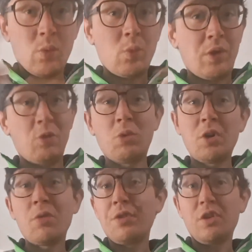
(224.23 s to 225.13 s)
Well, there's one
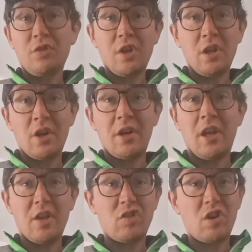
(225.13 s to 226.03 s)
obvious thing I can
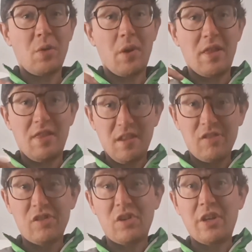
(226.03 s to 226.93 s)
get straight away.
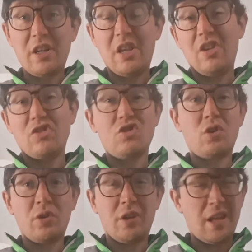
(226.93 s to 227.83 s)
This side is
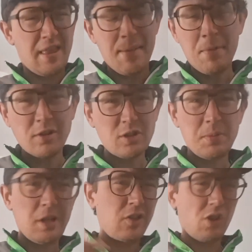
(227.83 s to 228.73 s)
stronger. Now, that might just
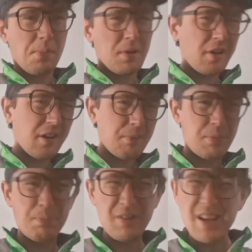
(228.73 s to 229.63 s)
be because I applied
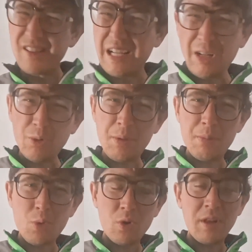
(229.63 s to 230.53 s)
potentially a little bit
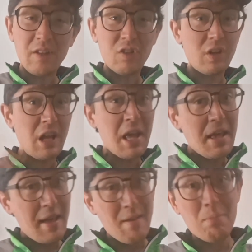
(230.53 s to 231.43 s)
more on that side.
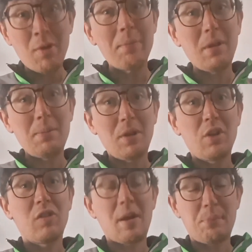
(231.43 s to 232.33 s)
It might be
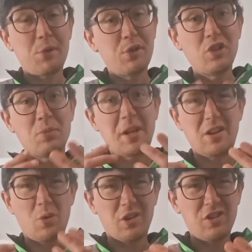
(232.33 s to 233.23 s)
because that porridge has made
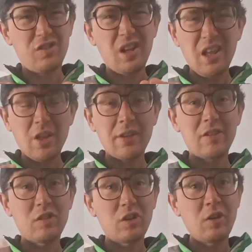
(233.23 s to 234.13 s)
it quite sticky on
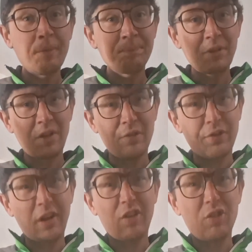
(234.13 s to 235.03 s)
that side, and the
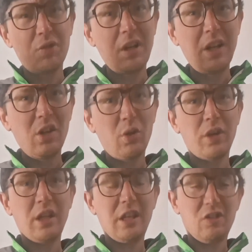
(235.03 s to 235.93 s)
fragrance is really
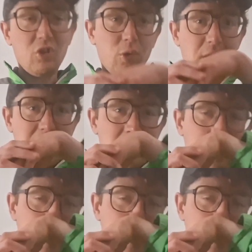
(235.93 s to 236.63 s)
locking into that.